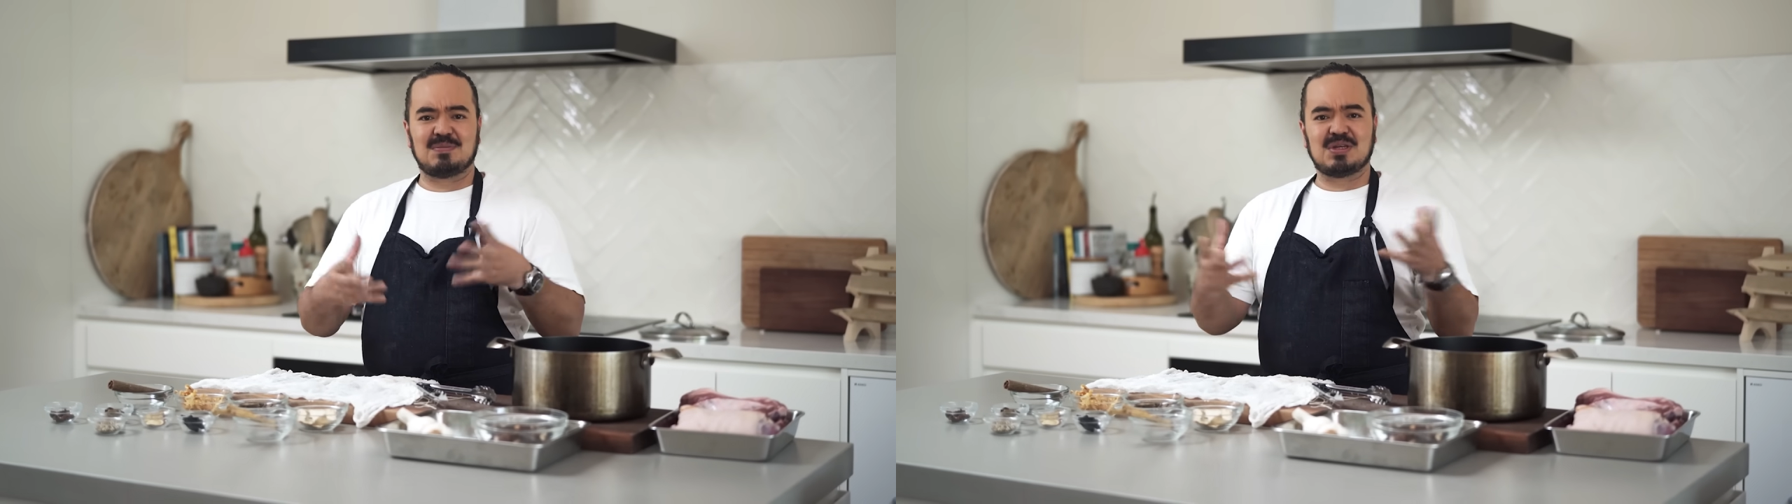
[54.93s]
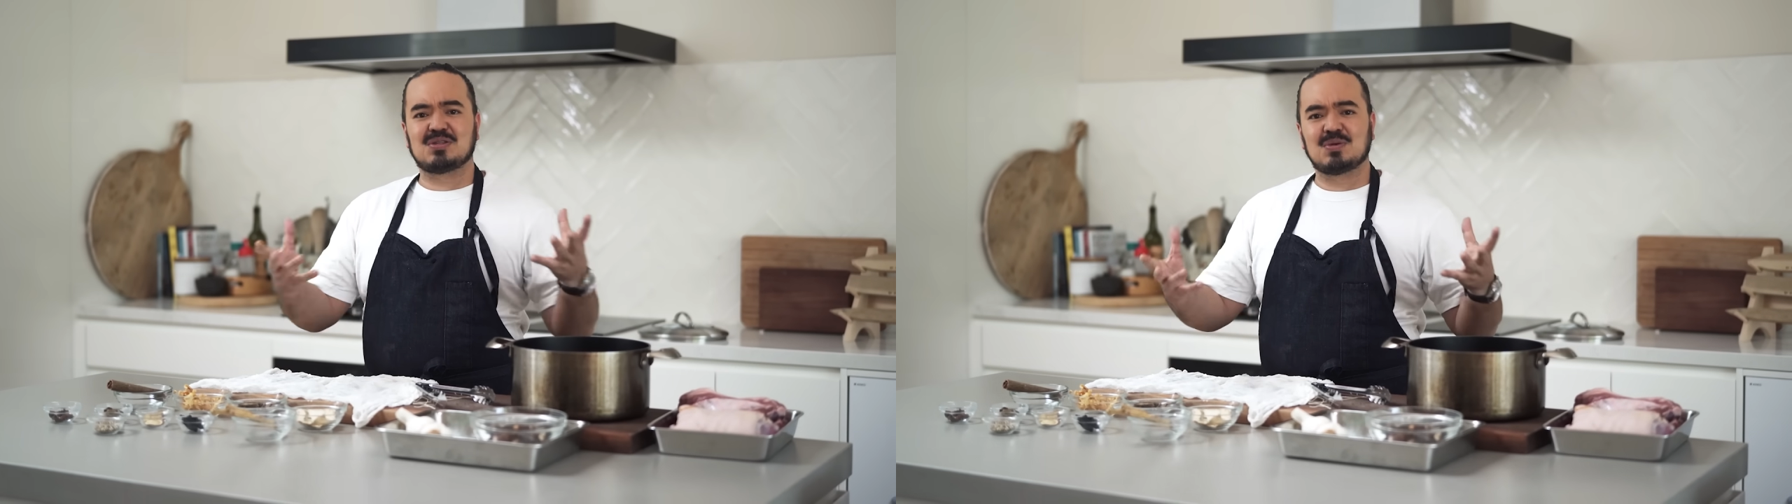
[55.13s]

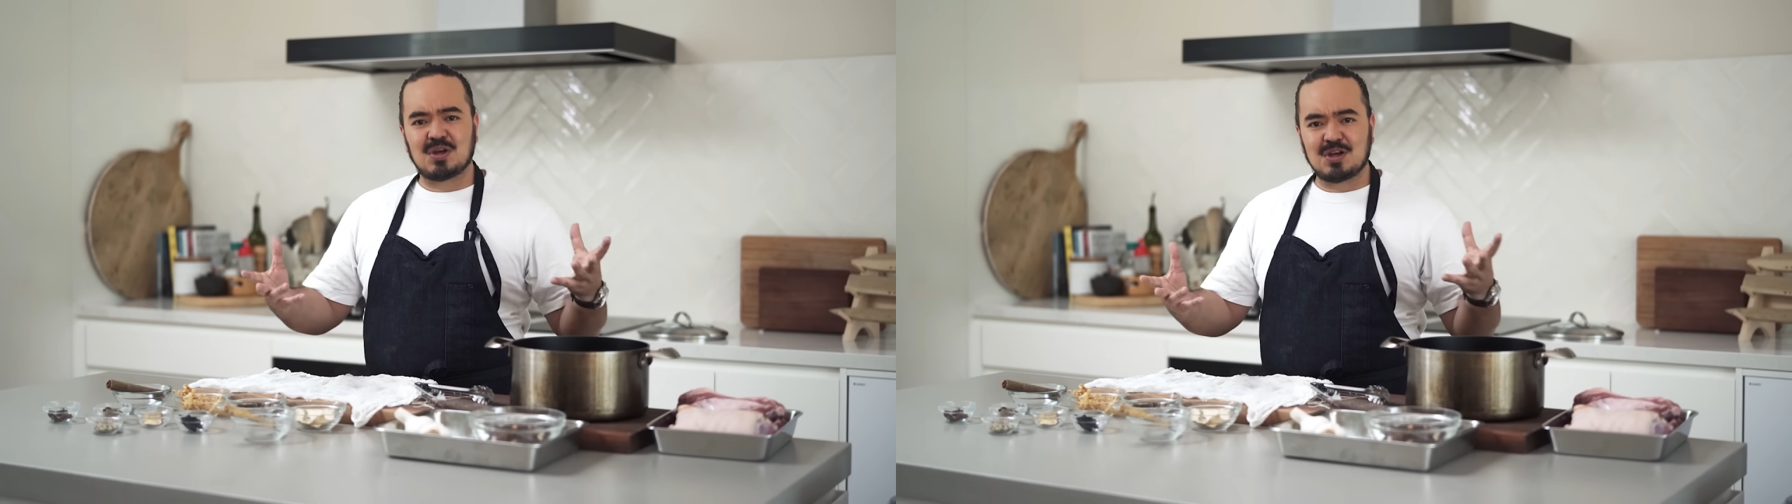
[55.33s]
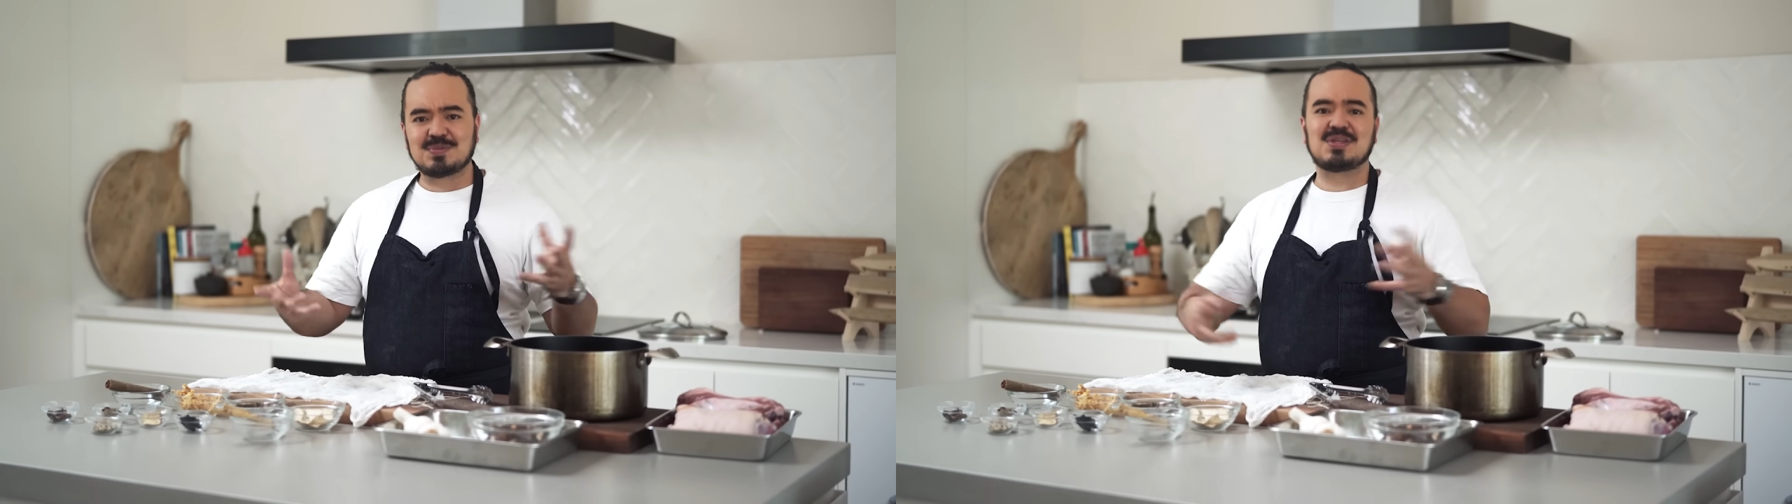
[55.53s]

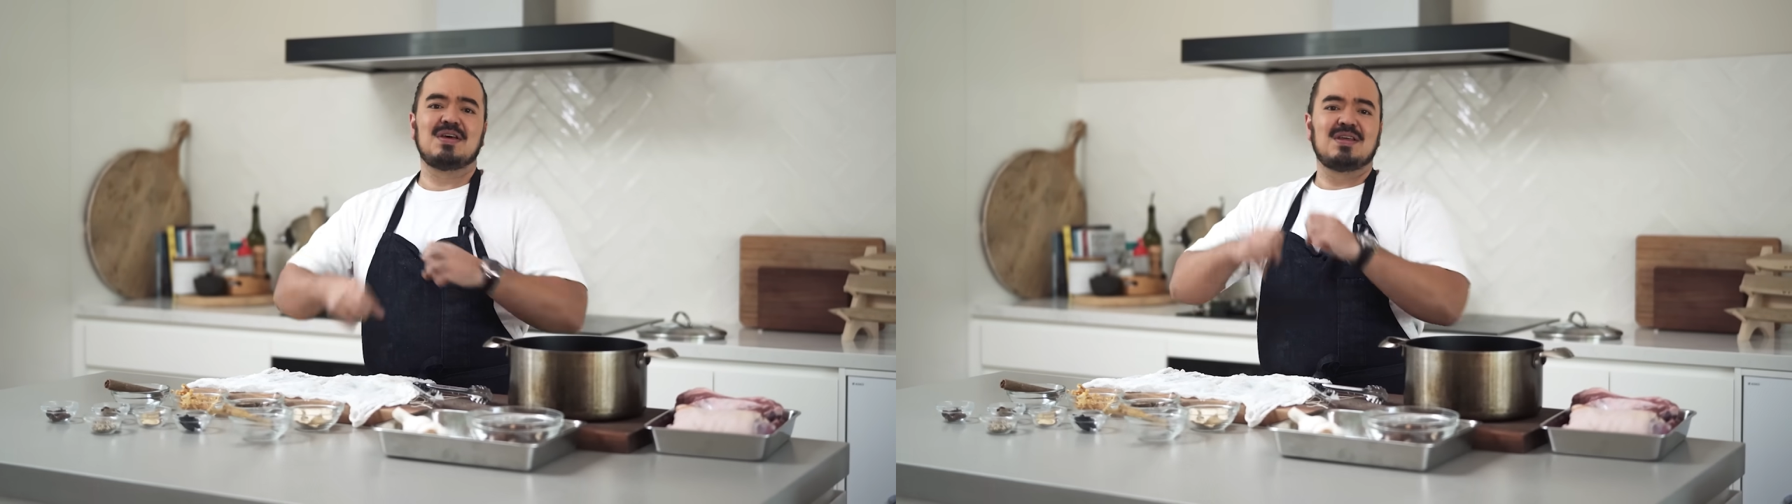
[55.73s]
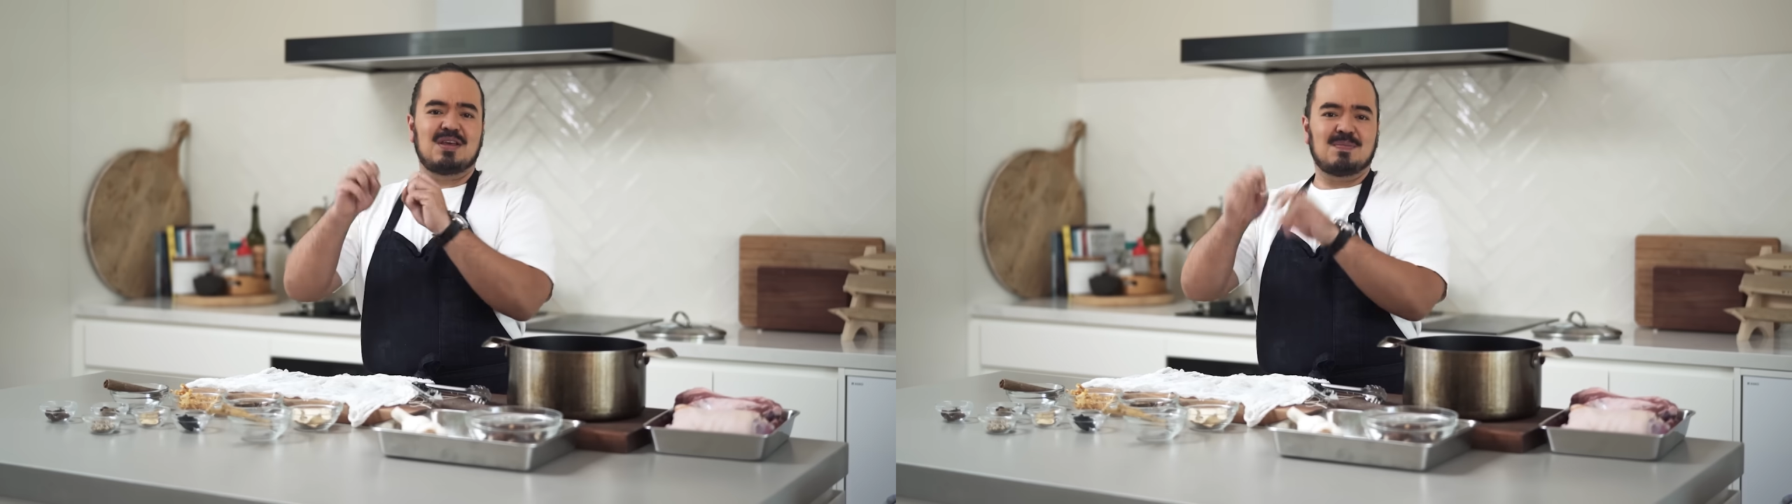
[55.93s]
medicinal herbs
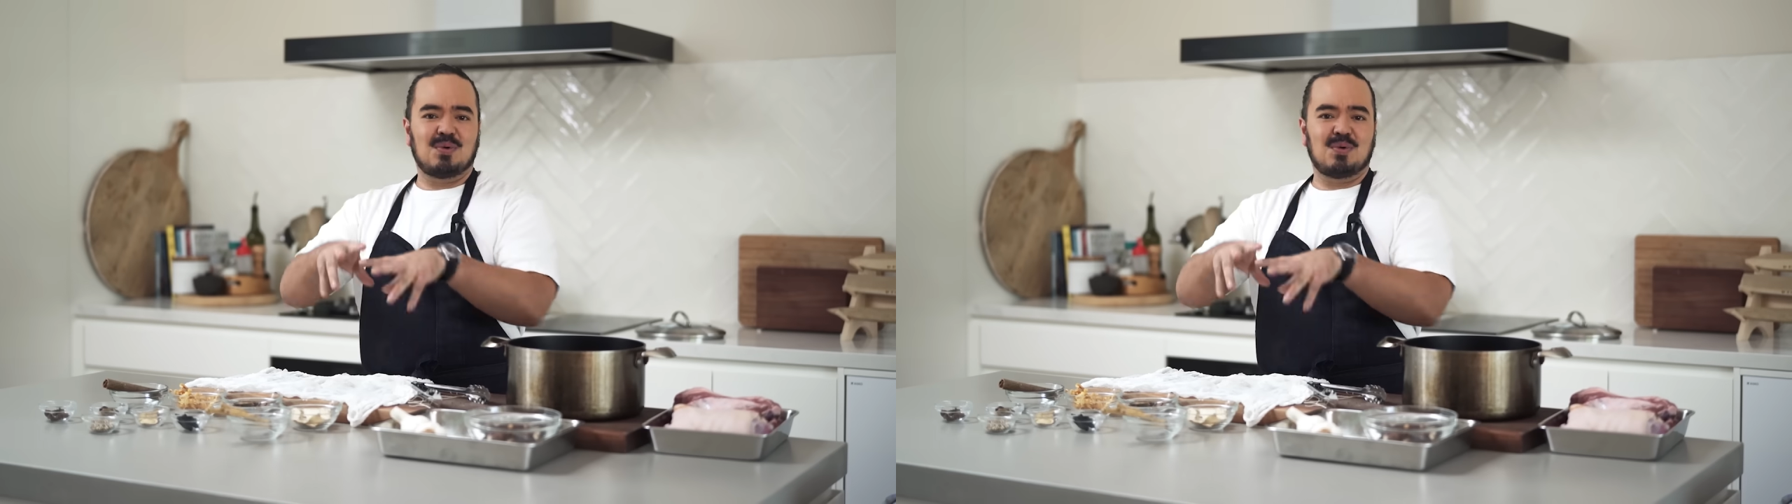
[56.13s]
that you can